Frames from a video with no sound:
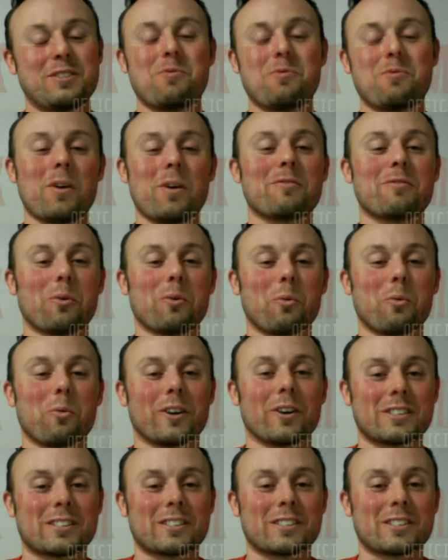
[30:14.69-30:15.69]
of the
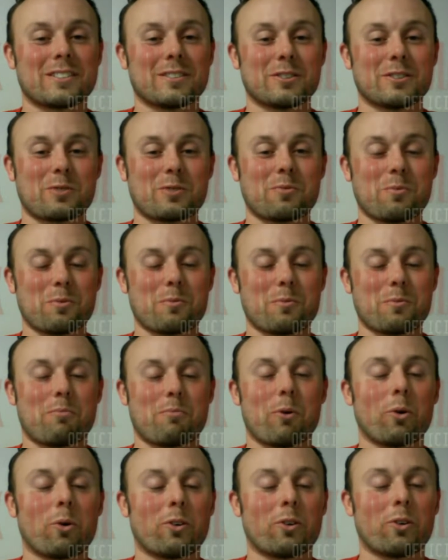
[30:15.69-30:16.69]
worst, just the
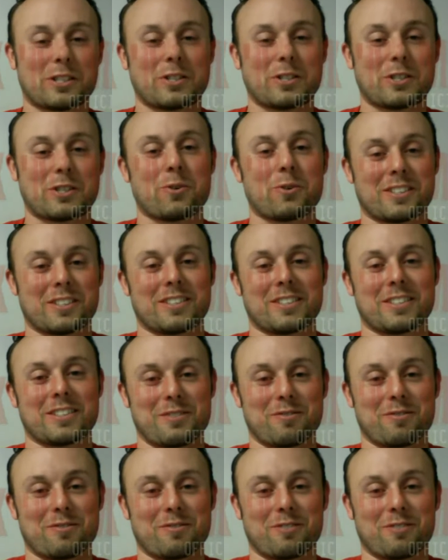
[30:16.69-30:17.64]
poorest choices of